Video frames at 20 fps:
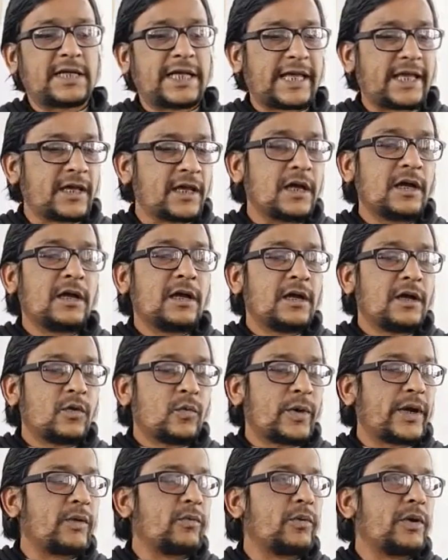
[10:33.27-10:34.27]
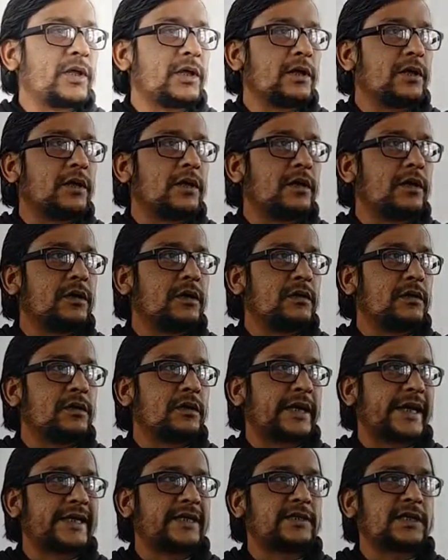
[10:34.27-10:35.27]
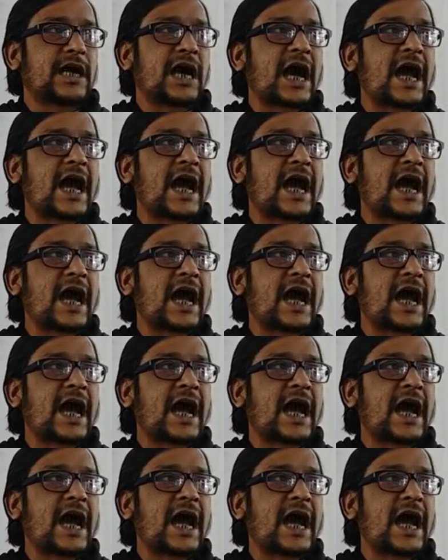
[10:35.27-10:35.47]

Like when we write